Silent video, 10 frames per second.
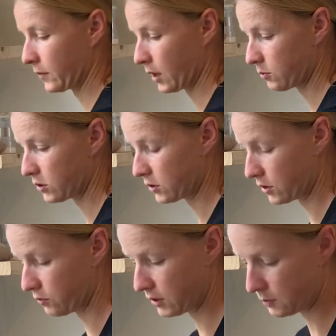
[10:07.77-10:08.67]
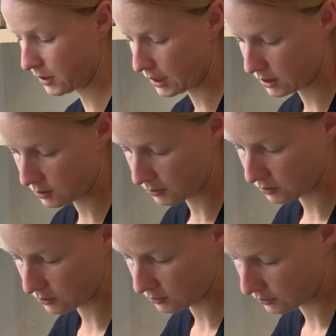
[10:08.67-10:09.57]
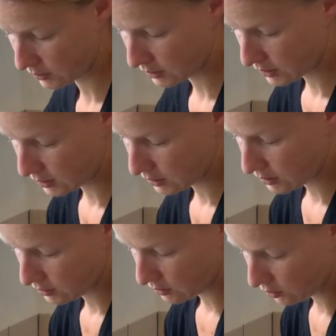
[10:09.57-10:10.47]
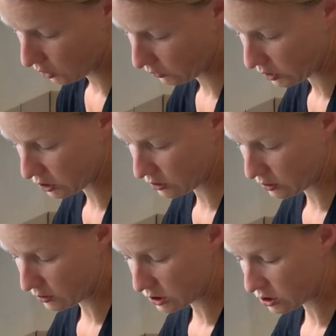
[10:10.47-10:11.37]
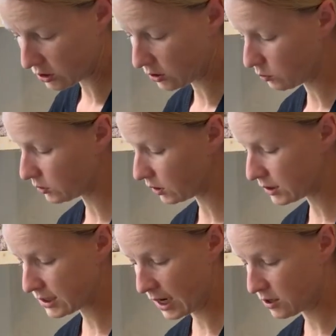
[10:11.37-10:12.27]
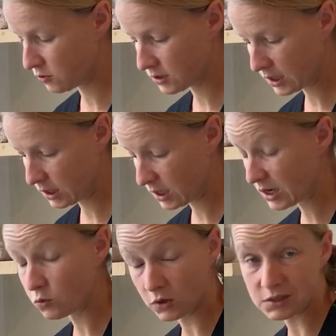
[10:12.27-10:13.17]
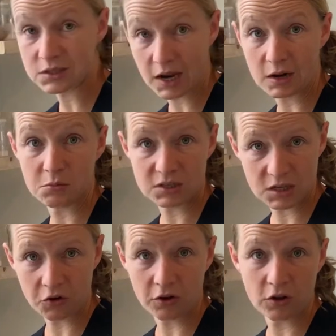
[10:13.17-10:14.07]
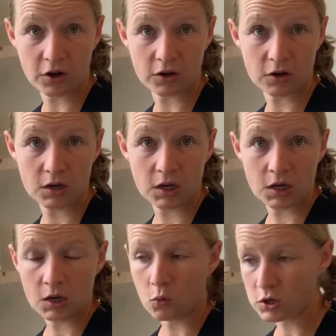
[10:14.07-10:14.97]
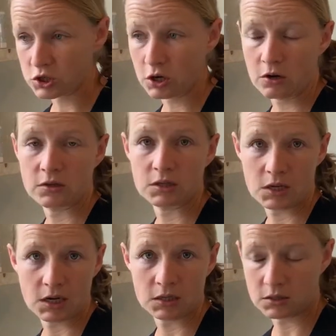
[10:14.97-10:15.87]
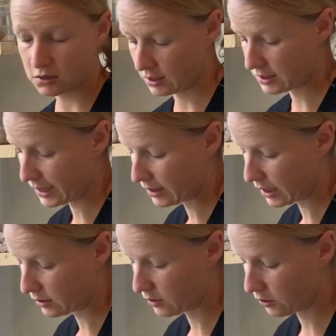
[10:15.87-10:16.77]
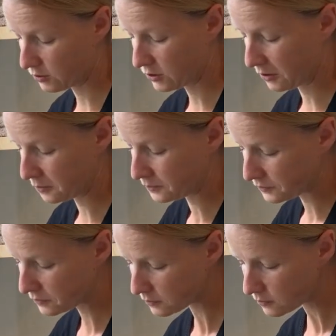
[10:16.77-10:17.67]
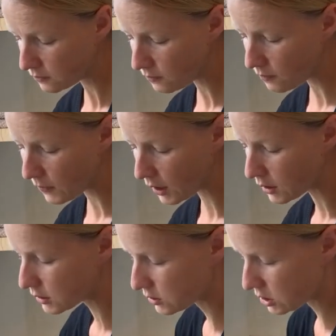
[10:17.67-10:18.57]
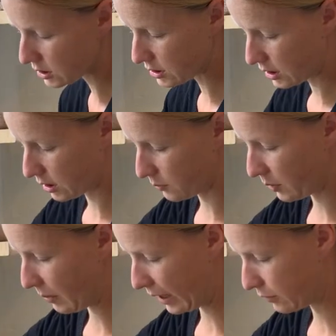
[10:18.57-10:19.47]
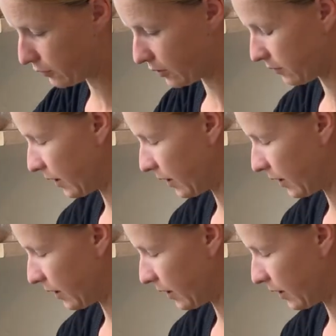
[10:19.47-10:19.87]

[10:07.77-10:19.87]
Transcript: I'm just going to rinse my hands because of the charcoal. The charcoal will not stain your skin. It will stain material on washcloths and things like that though, so just be mindful of